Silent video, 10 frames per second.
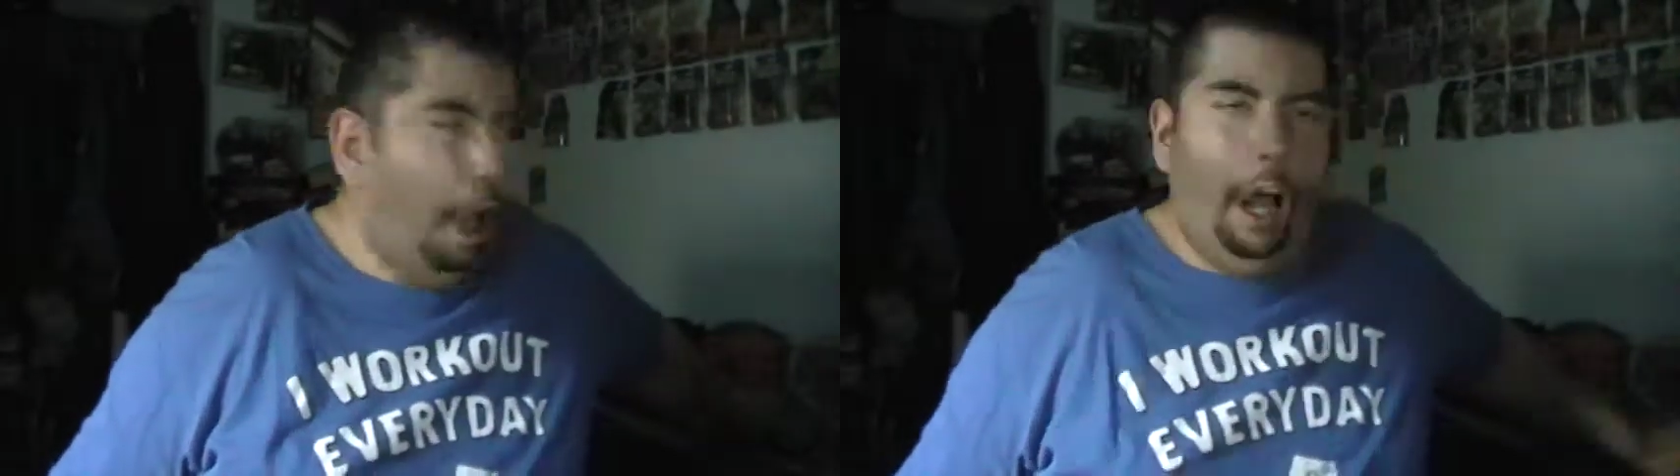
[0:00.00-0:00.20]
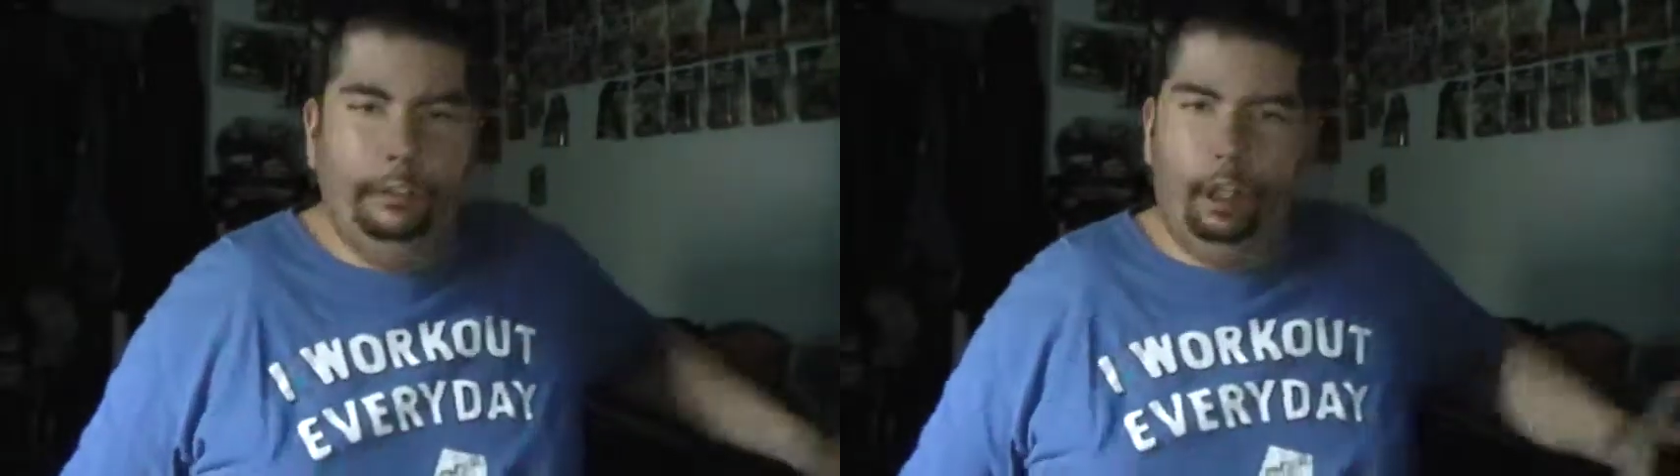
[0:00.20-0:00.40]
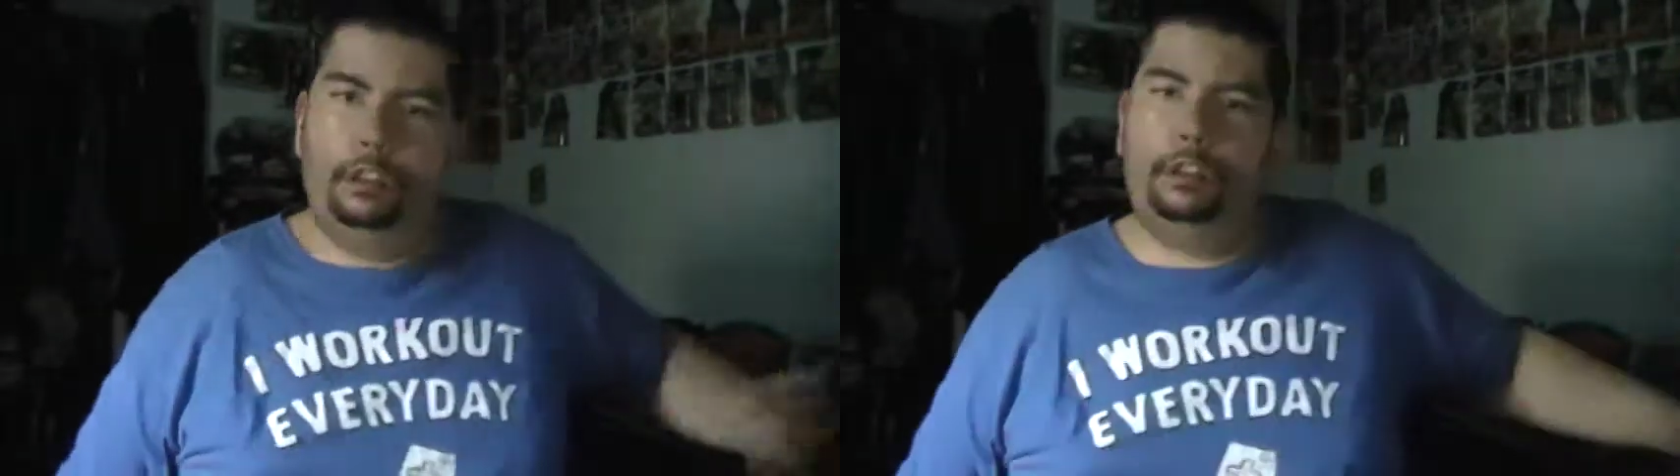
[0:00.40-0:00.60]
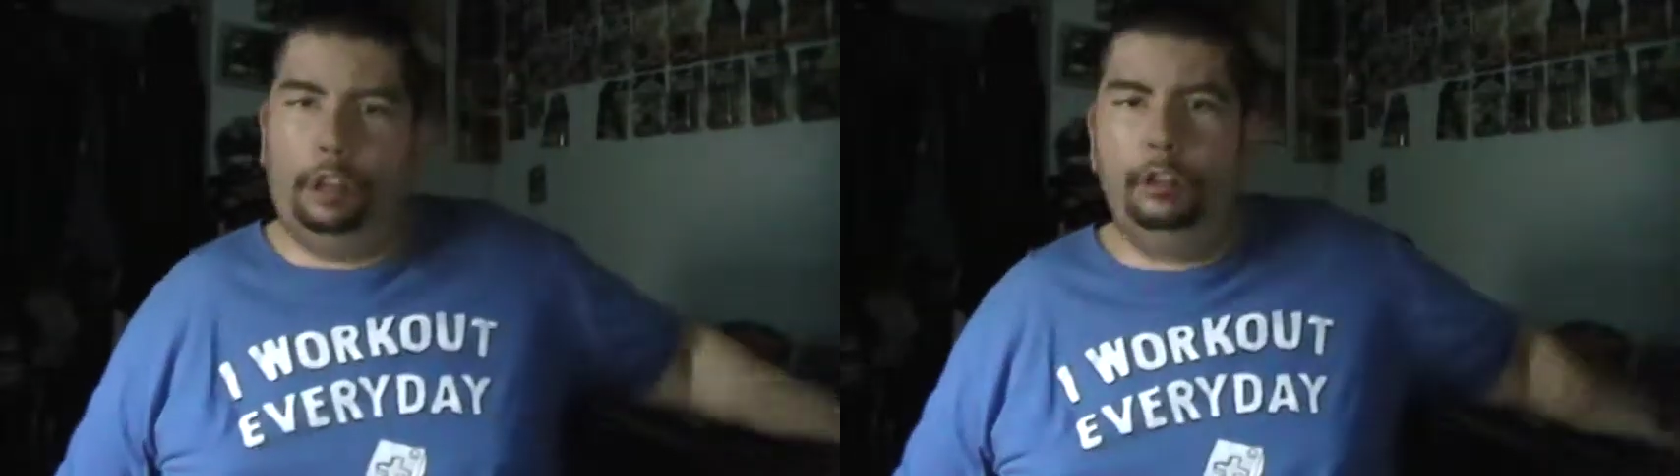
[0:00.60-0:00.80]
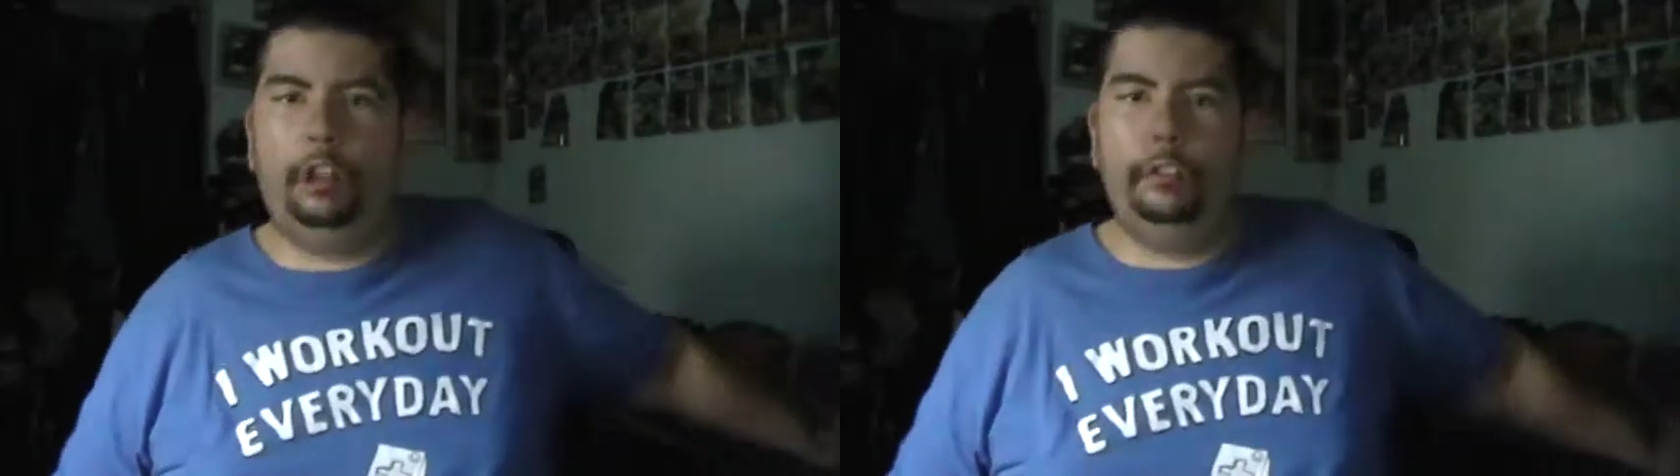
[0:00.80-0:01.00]
I
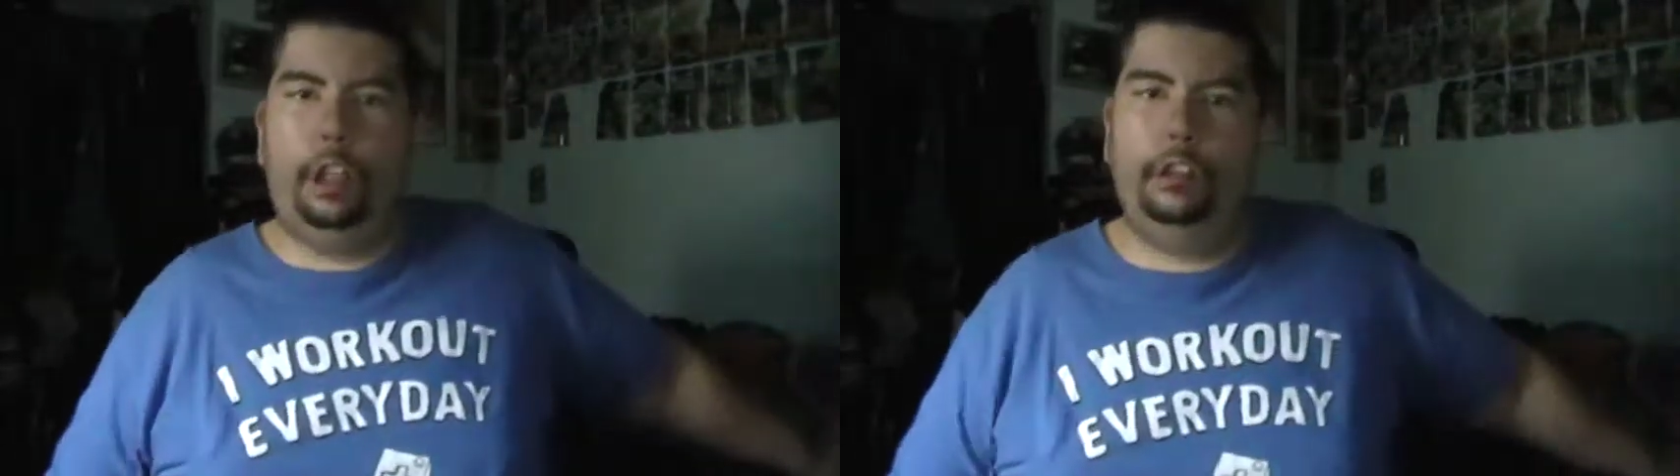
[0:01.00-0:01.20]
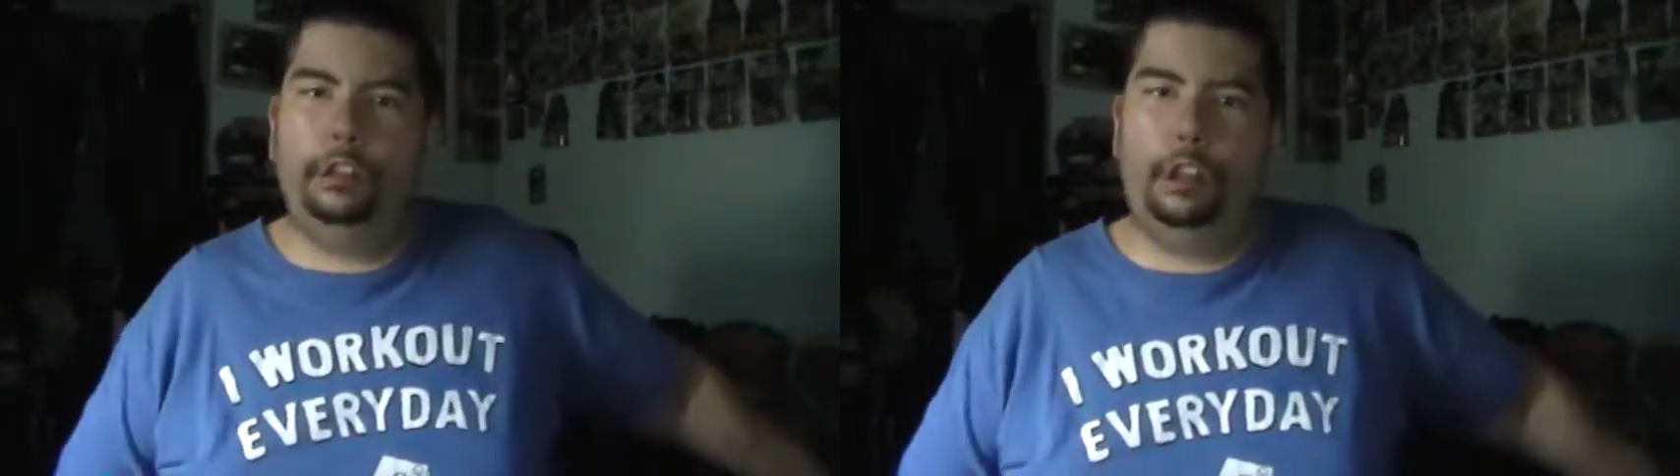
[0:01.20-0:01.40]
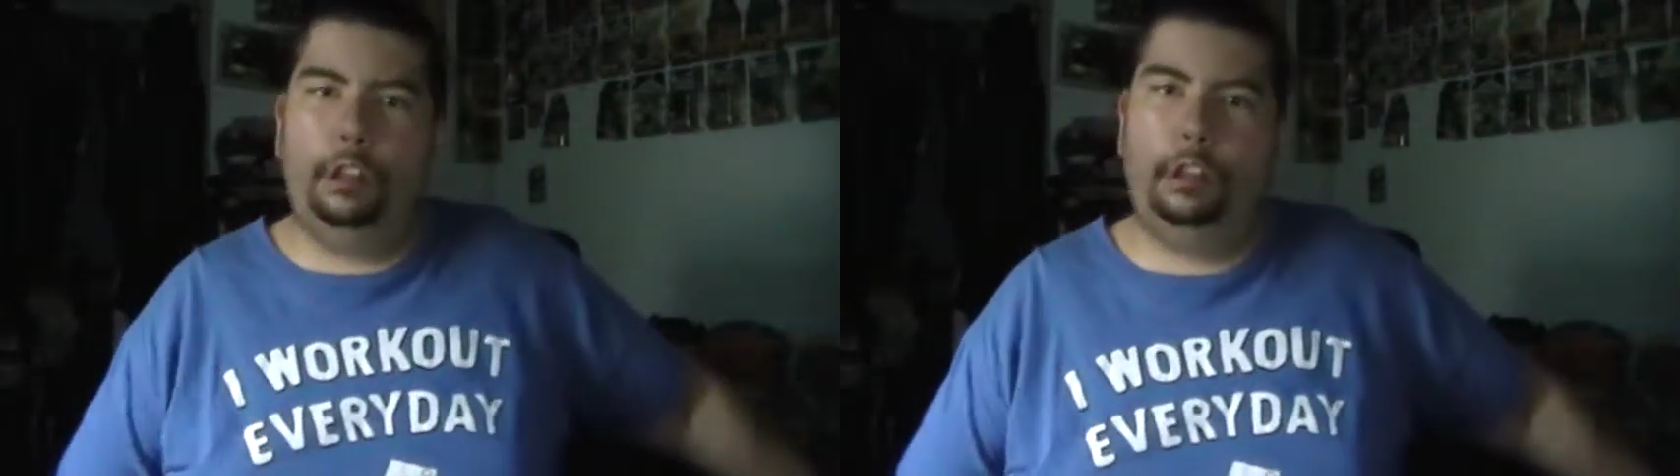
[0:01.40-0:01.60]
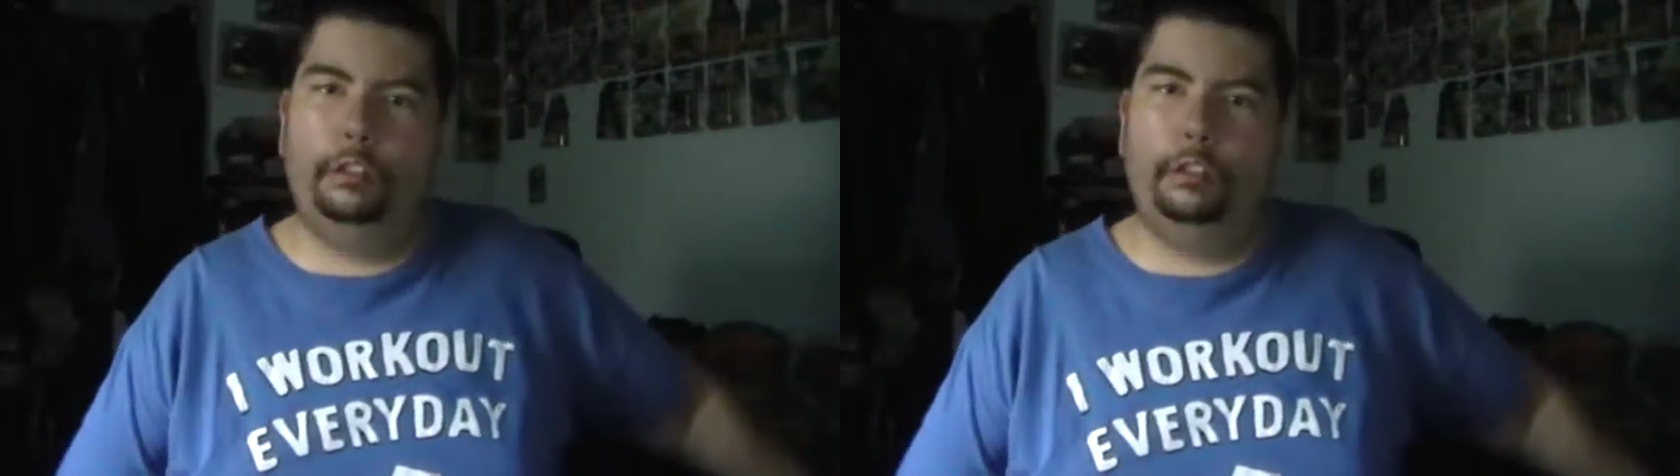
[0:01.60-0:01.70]
watched The Matrix